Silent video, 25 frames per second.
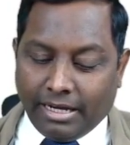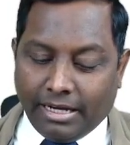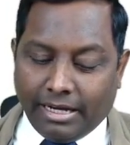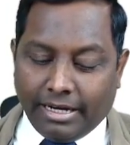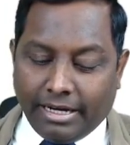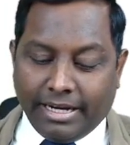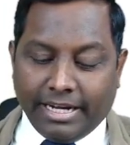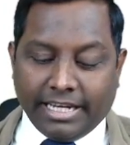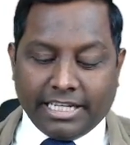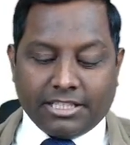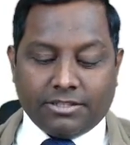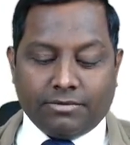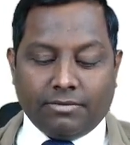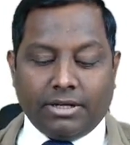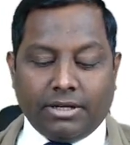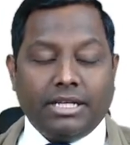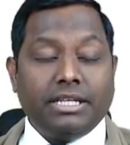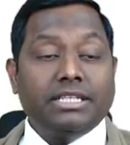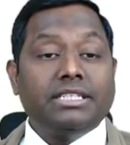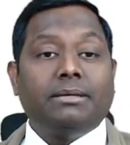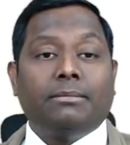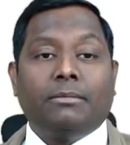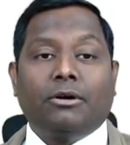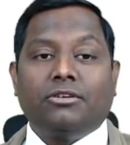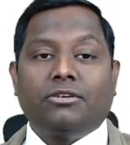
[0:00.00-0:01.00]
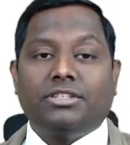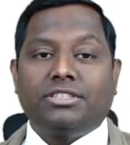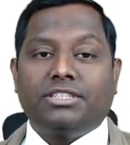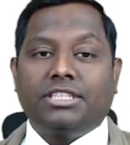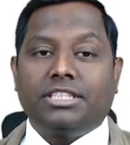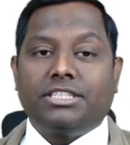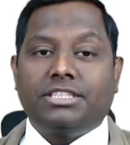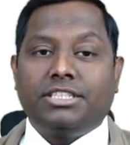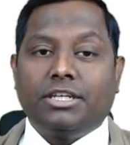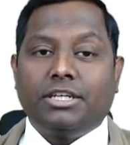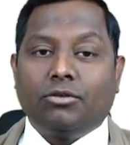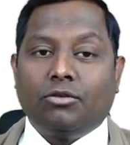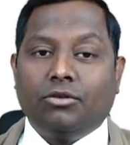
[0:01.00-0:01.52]
Next one is about a
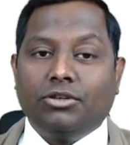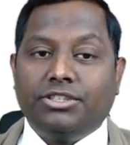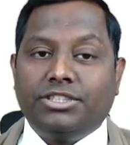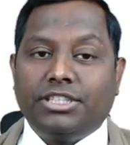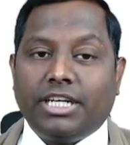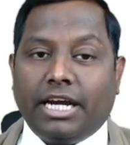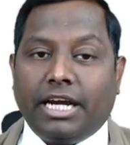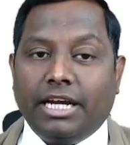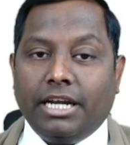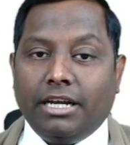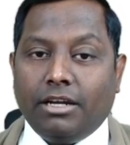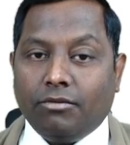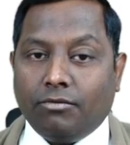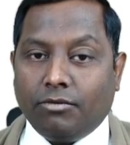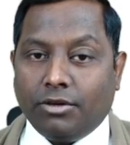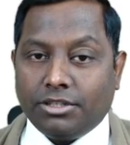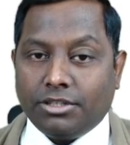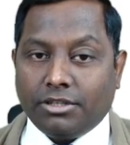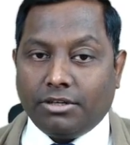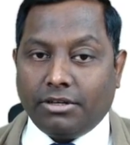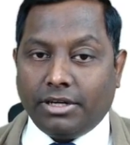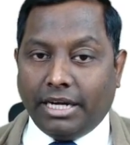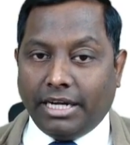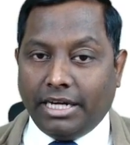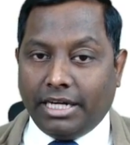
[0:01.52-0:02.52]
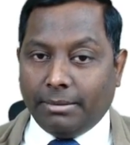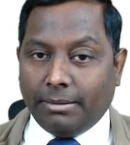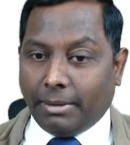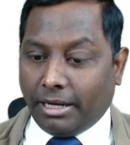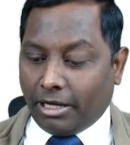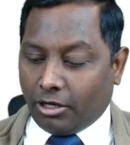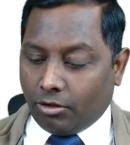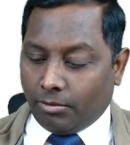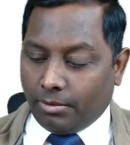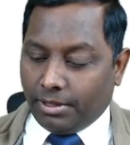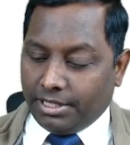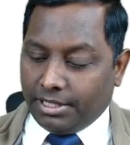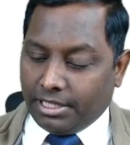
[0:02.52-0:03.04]
6-year-old child was on
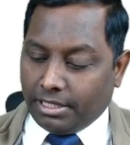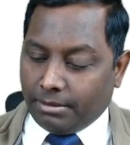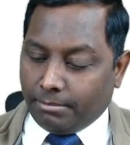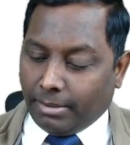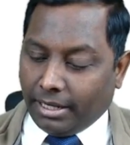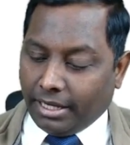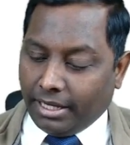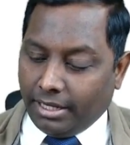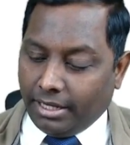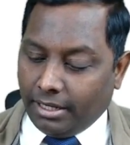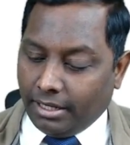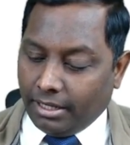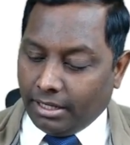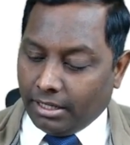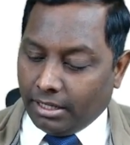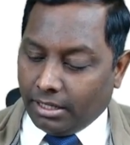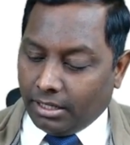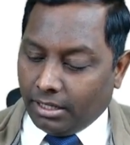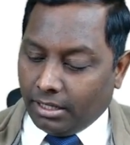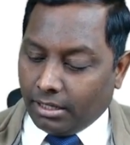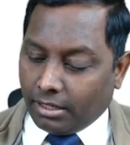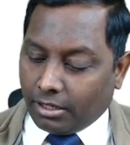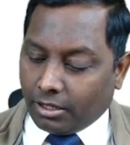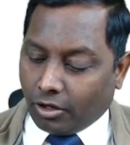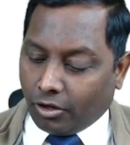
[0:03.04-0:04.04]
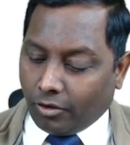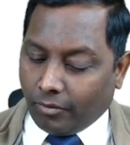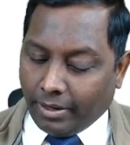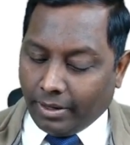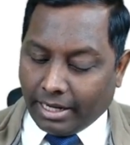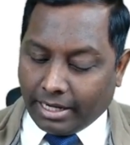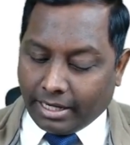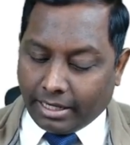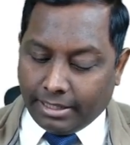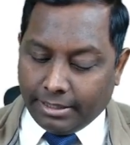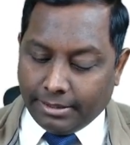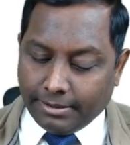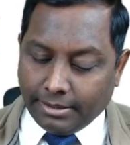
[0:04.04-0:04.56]
antimicrobial agent by
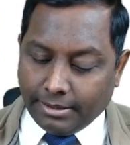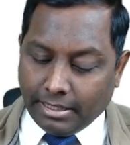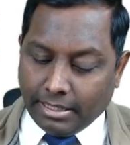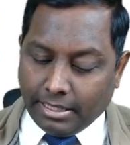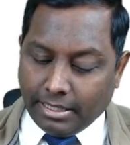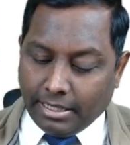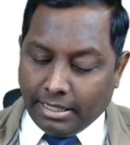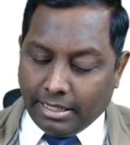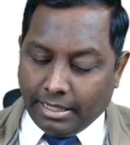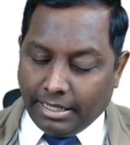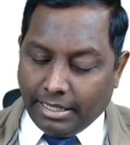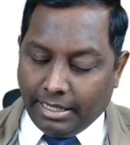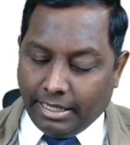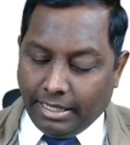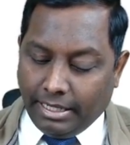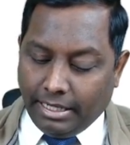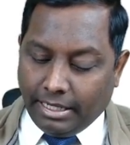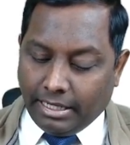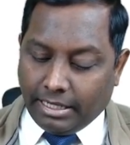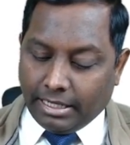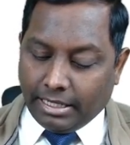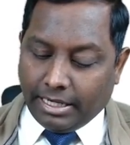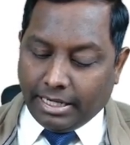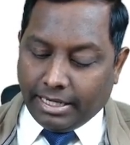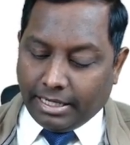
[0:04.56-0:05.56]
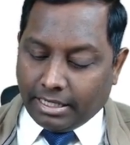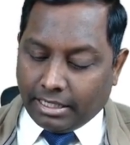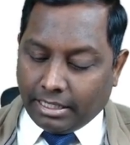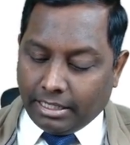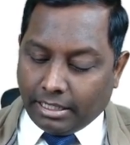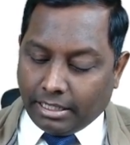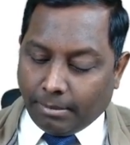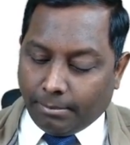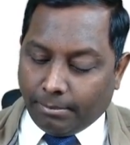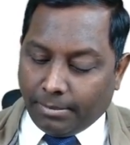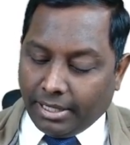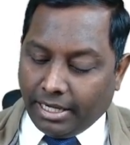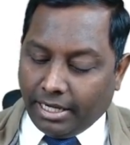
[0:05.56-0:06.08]
Quack. He
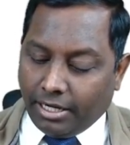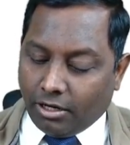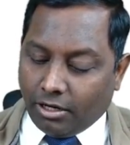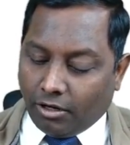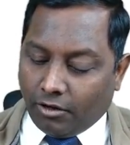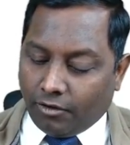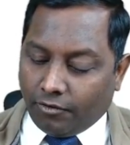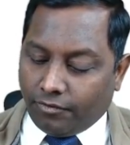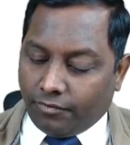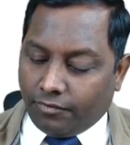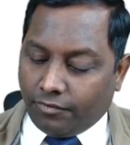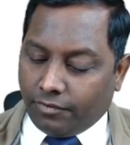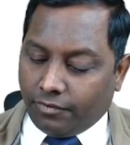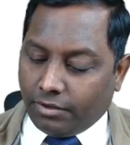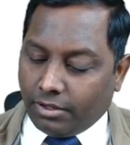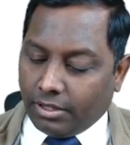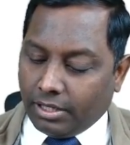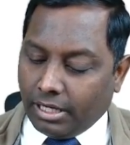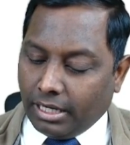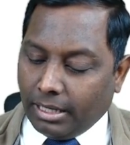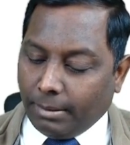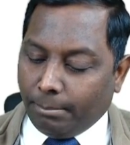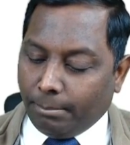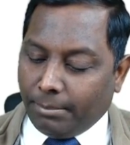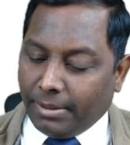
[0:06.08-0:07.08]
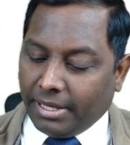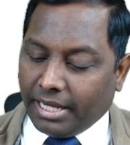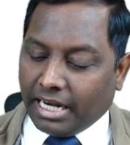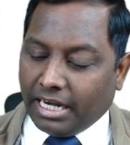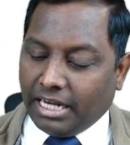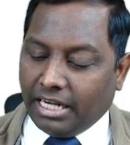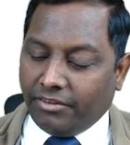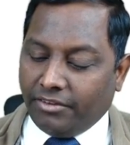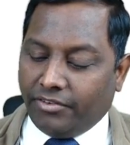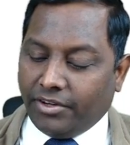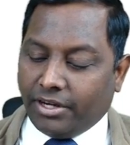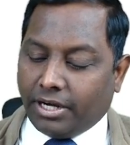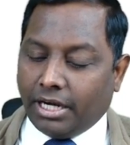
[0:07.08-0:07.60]
complained of limping and
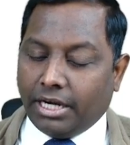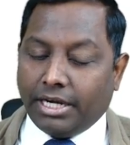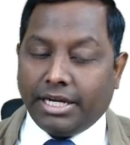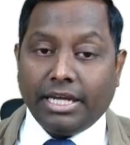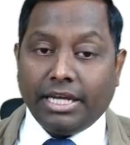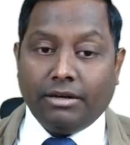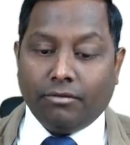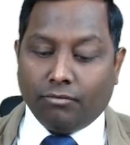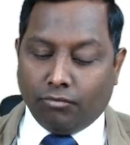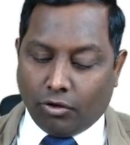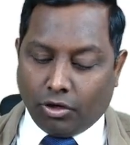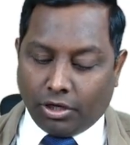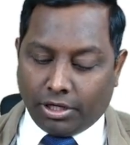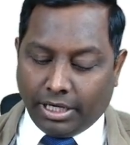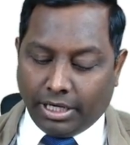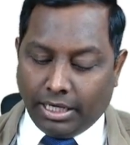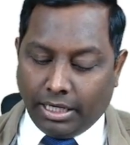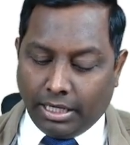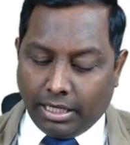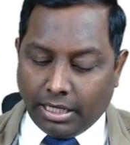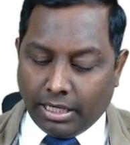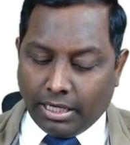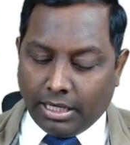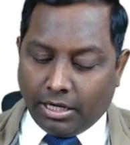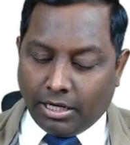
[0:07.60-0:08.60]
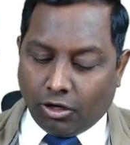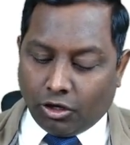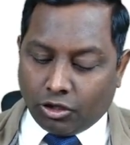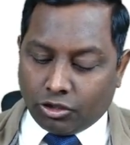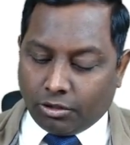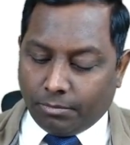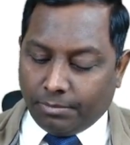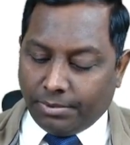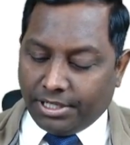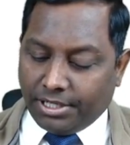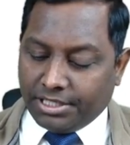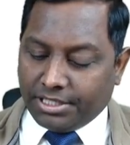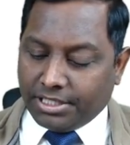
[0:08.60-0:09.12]
difficulty in walking.
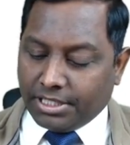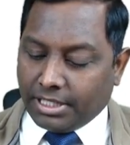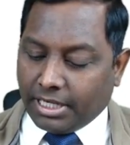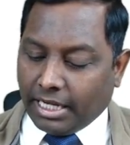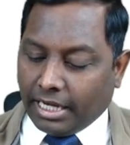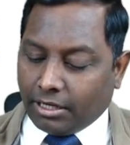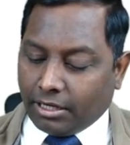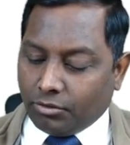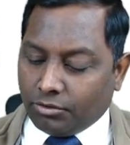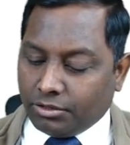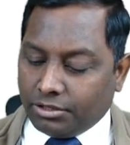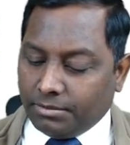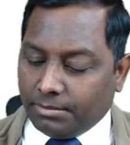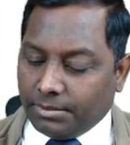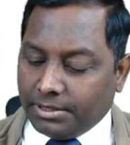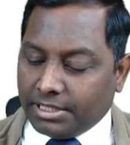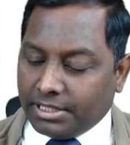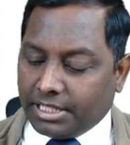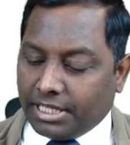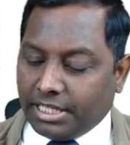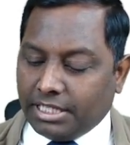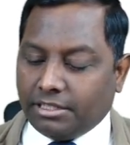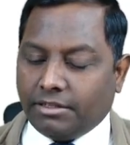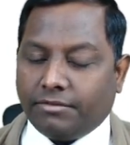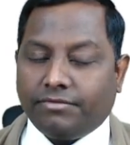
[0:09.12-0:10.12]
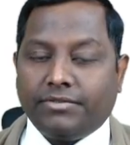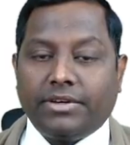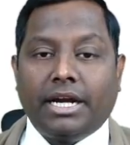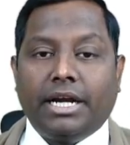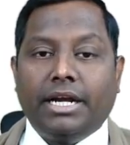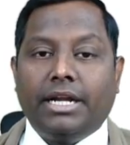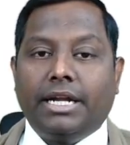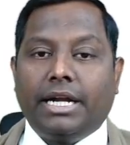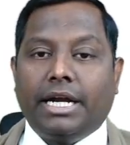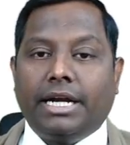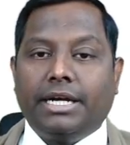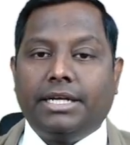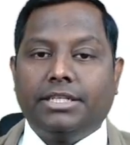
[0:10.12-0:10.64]
Orthopedician diagnosed him as a case of
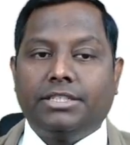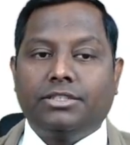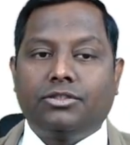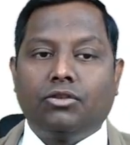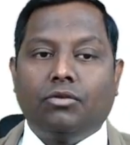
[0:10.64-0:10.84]
tendinitis.